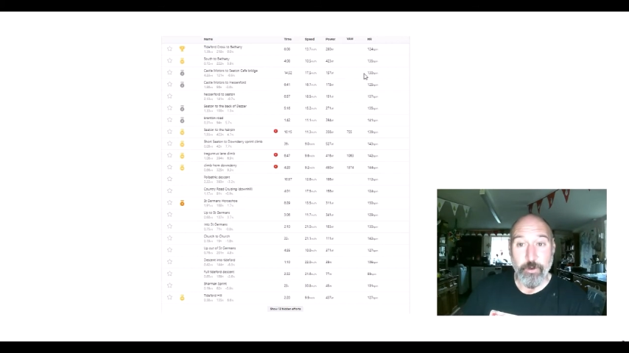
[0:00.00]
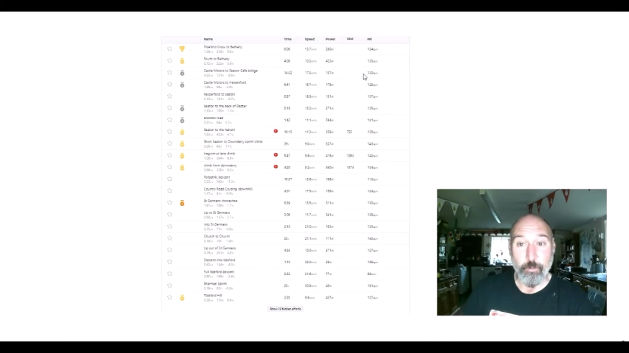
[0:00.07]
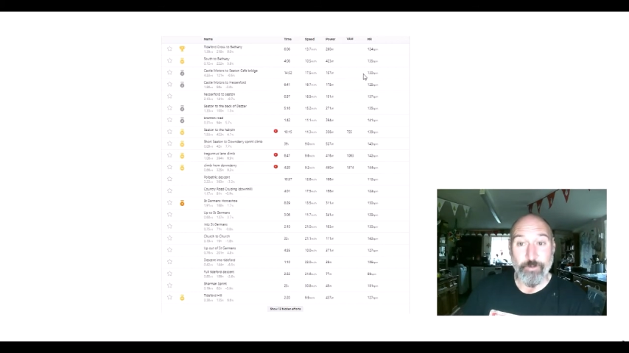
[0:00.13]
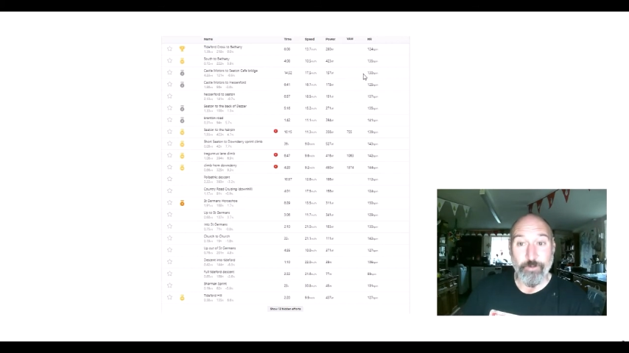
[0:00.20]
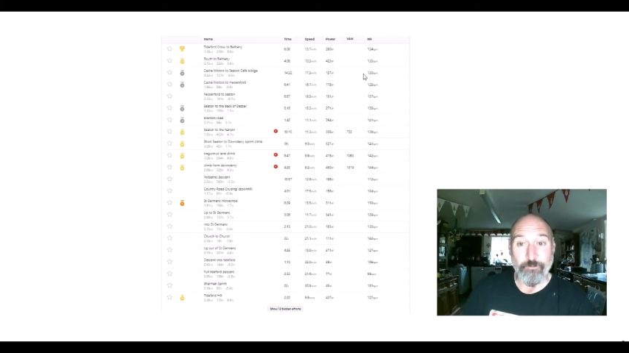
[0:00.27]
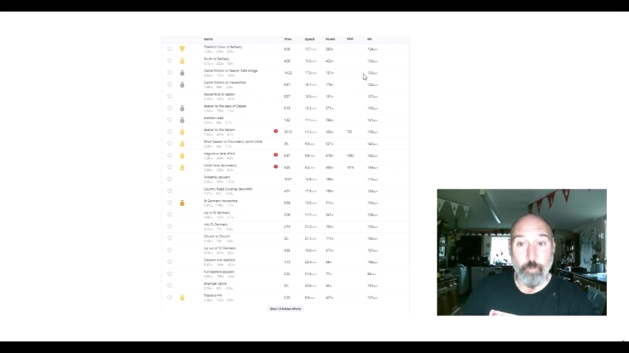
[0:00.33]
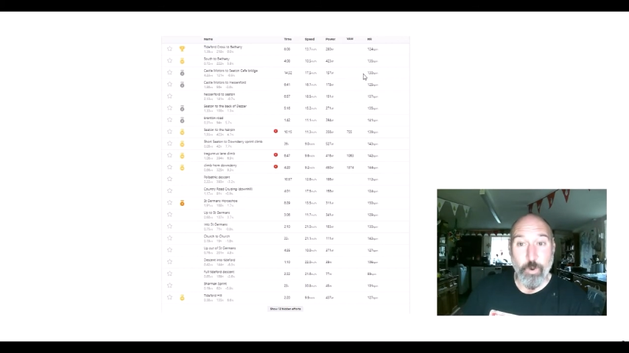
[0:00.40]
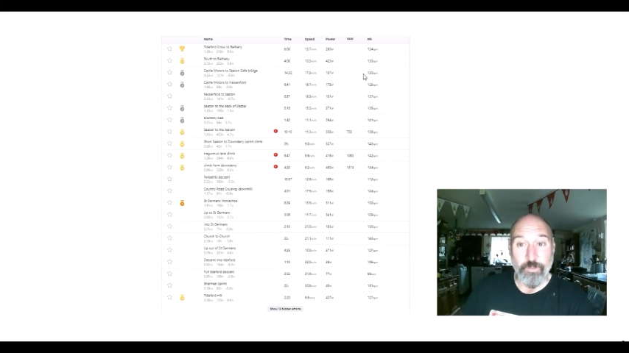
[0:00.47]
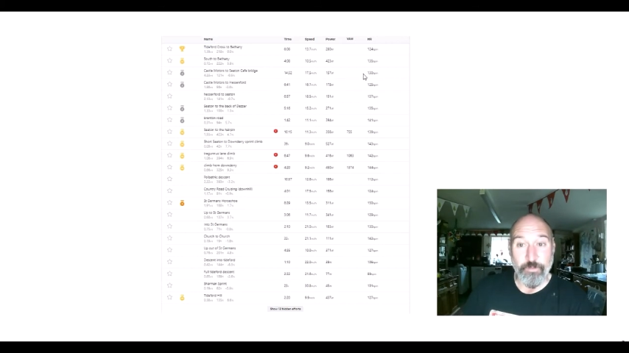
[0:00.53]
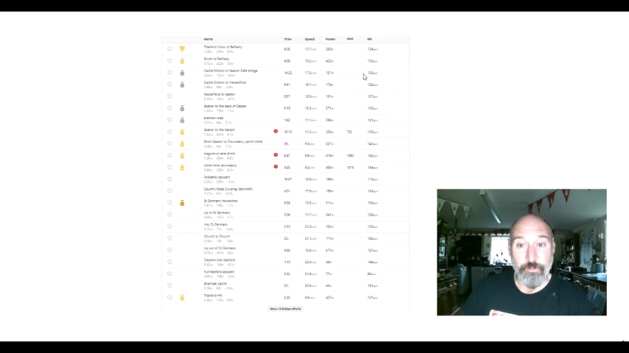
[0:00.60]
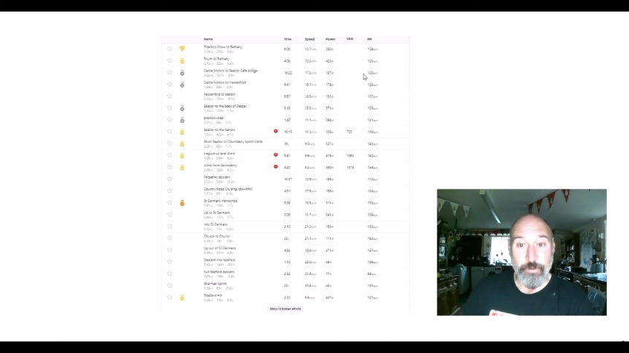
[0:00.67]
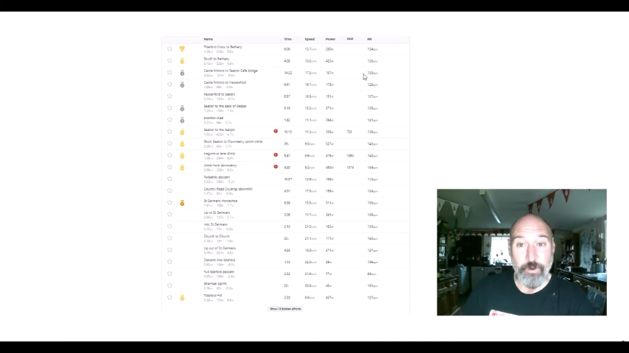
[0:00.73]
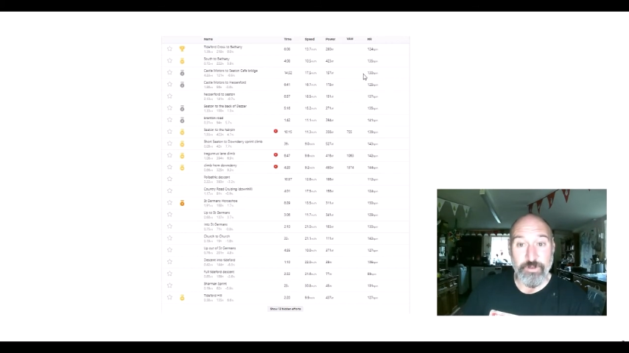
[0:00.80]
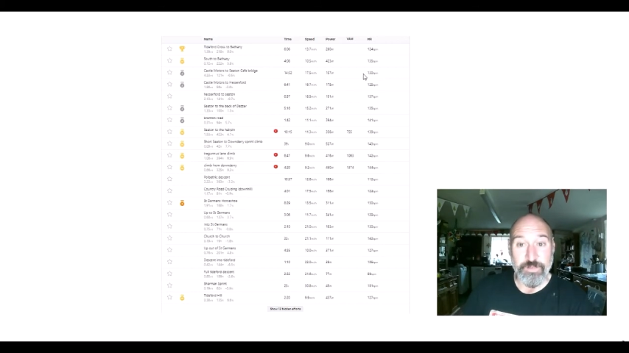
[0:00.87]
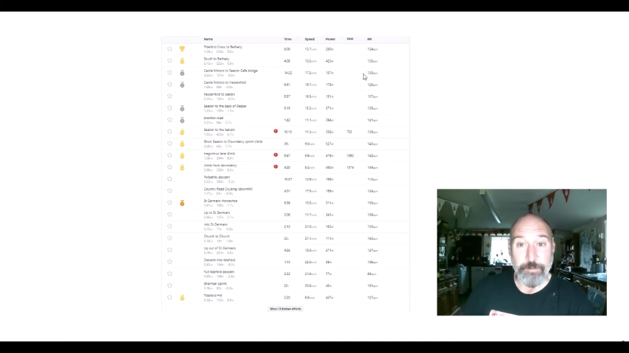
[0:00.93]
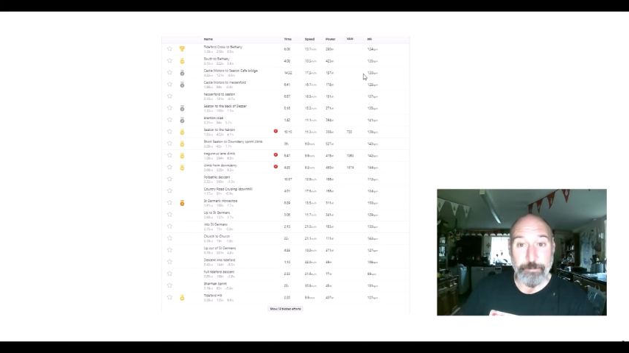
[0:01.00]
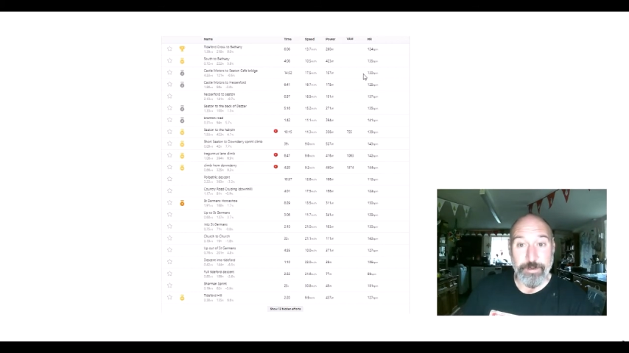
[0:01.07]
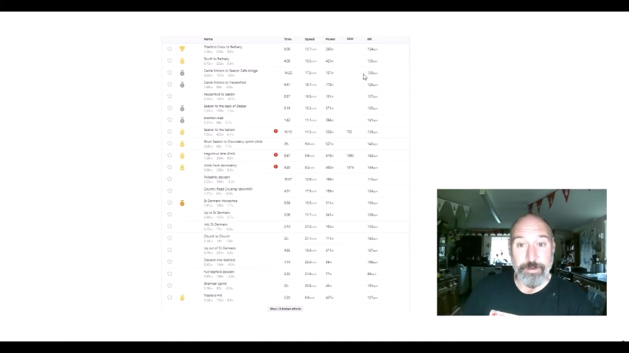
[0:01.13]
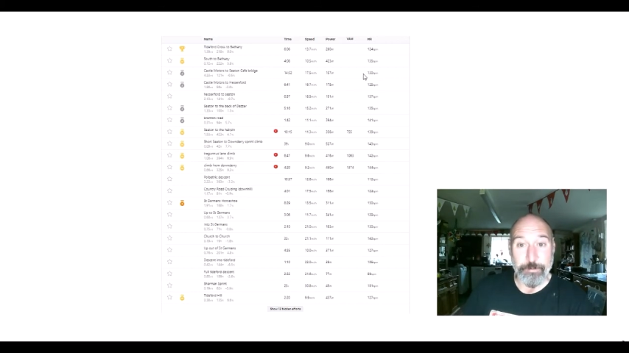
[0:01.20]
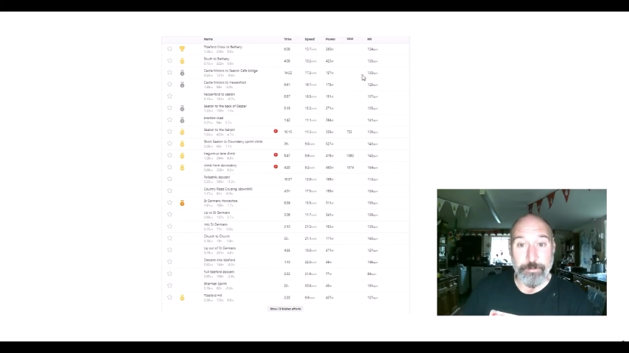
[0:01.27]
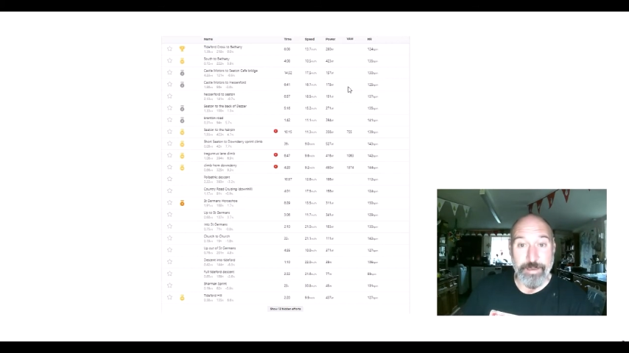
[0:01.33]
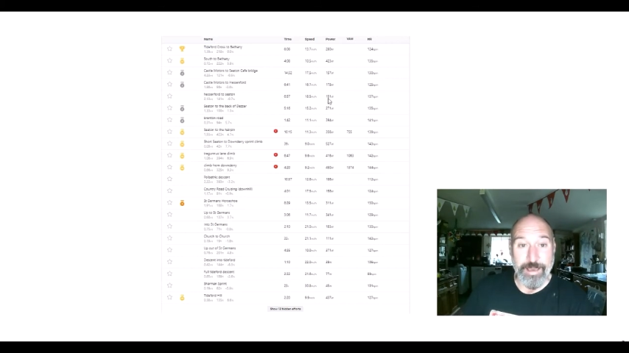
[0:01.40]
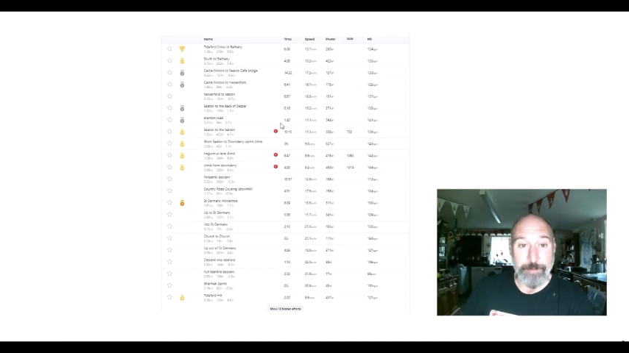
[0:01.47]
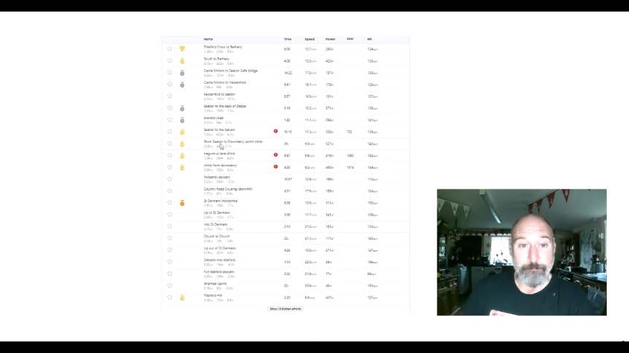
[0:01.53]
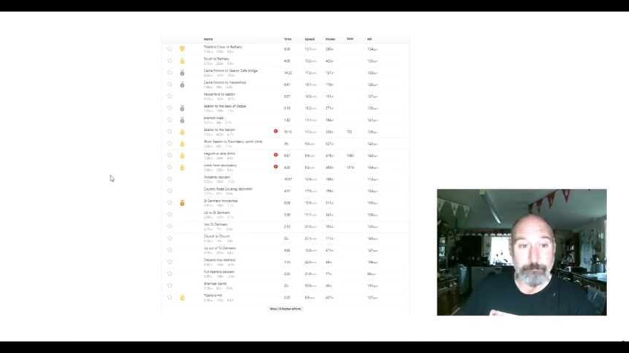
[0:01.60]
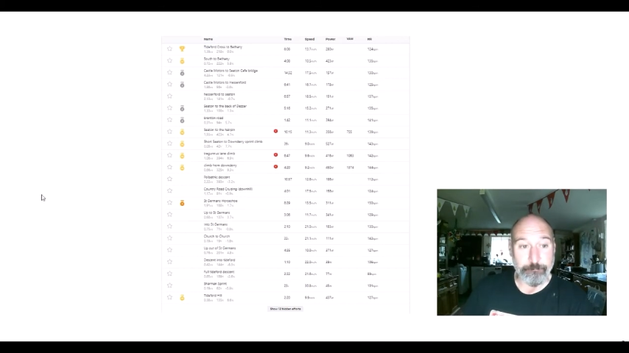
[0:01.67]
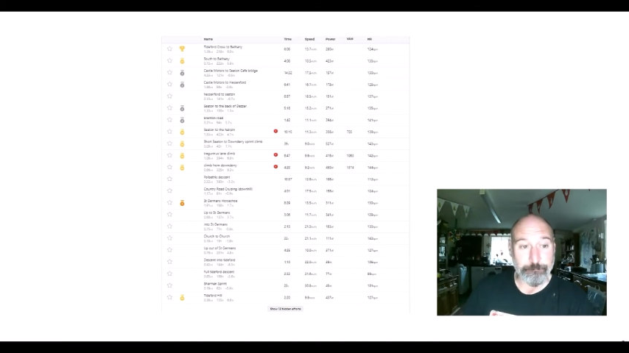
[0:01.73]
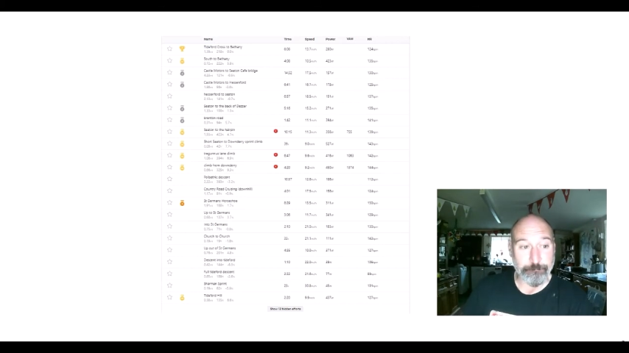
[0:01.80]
with 130 BPM.